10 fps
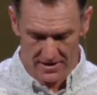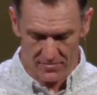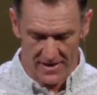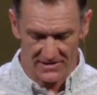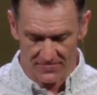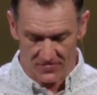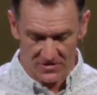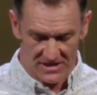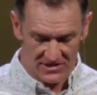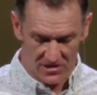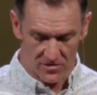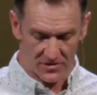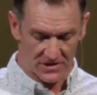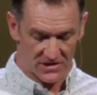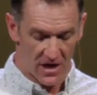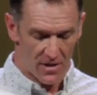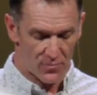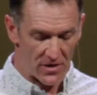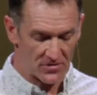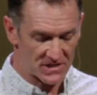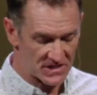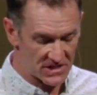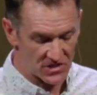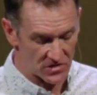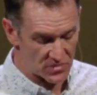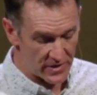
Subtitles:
He writes in 1 Thessalonians, brothers and sisters,